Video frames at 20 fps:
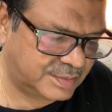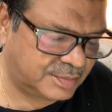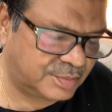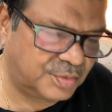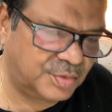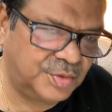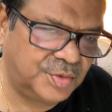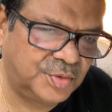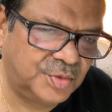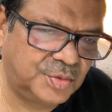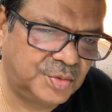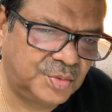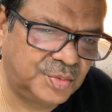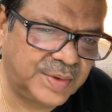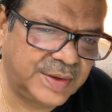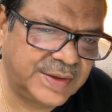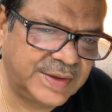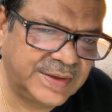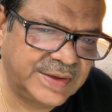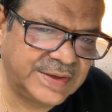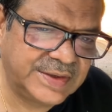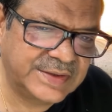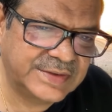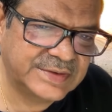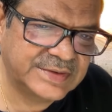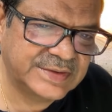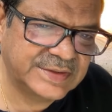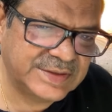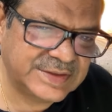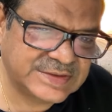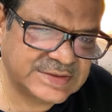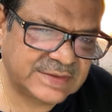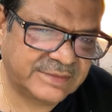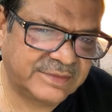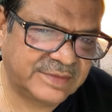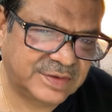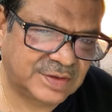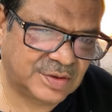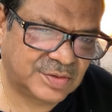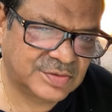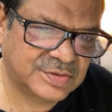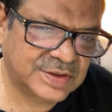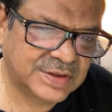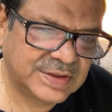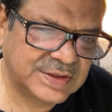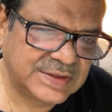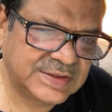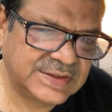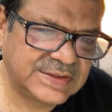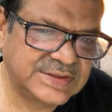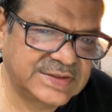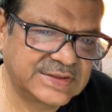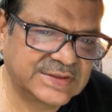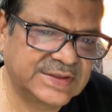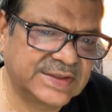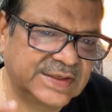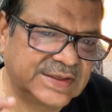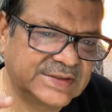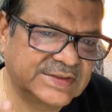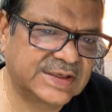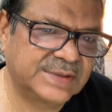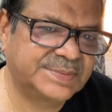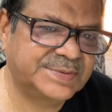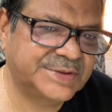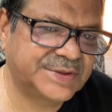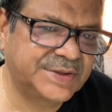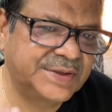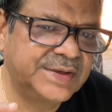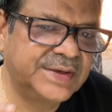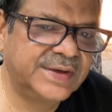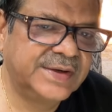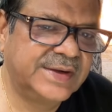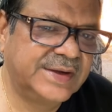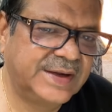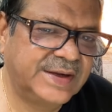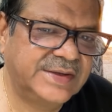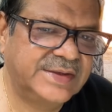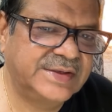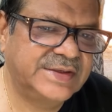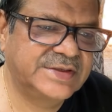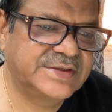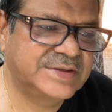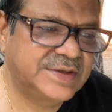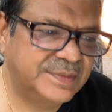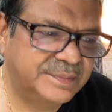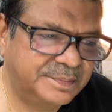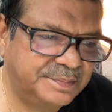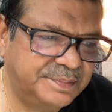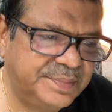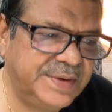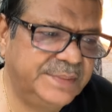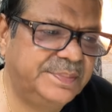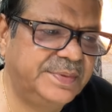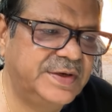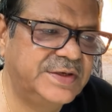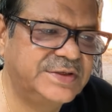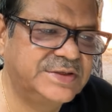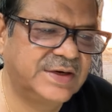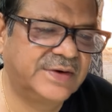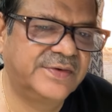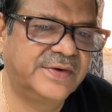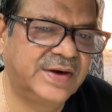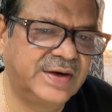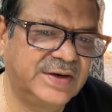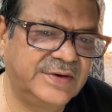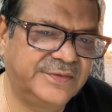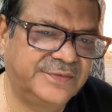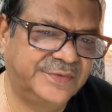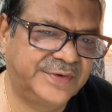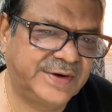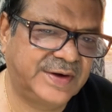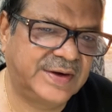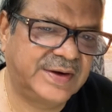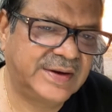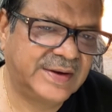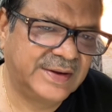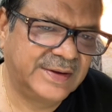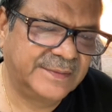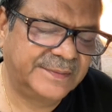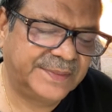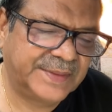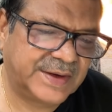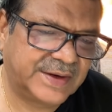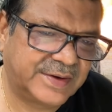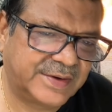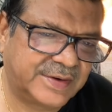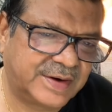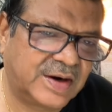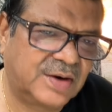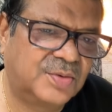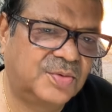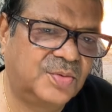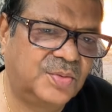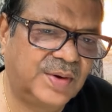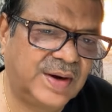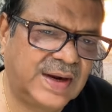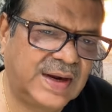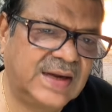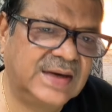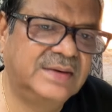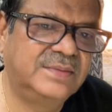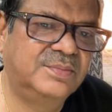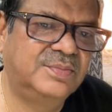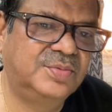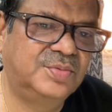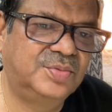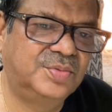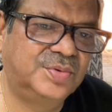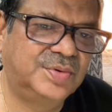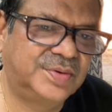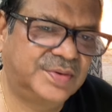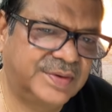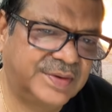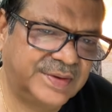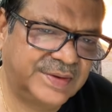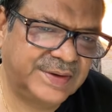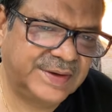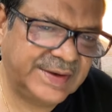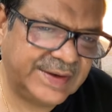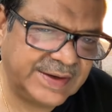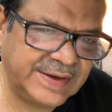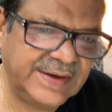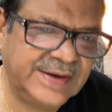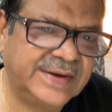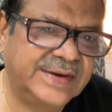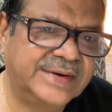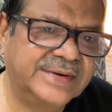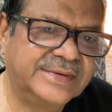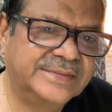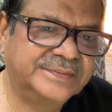Moon do when it is in the 7th house. This is an exception, and this people generally feel that Rahu and Moon in